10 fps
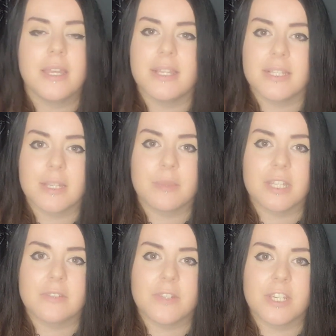in some of
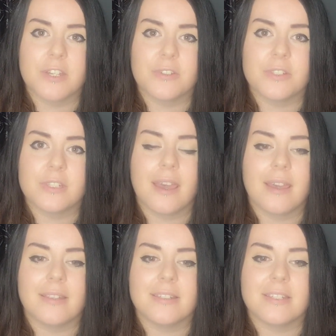these videos,
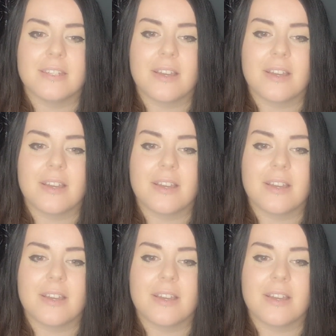and